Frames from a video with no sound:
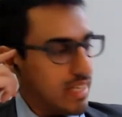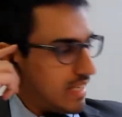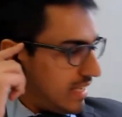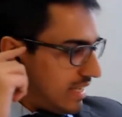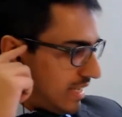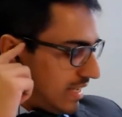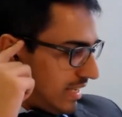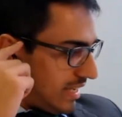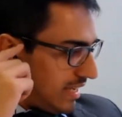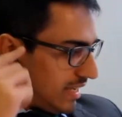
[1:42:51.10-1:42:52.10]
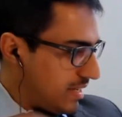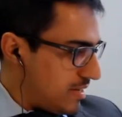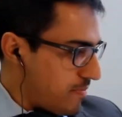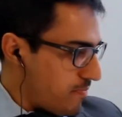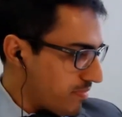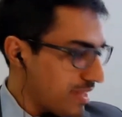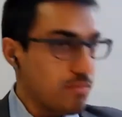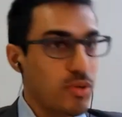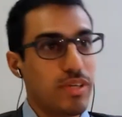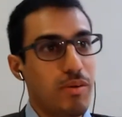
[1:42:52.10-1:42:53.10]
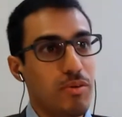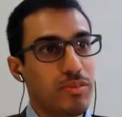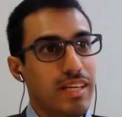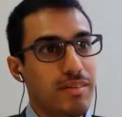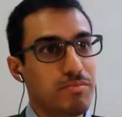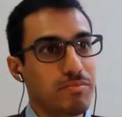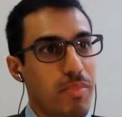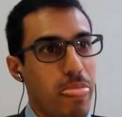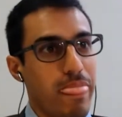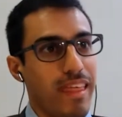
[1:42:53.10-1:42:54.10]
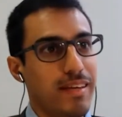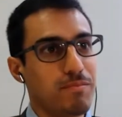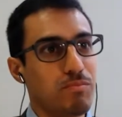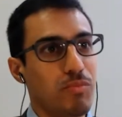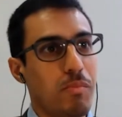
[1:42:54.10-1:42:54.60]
Okay, we can follow the same order as before.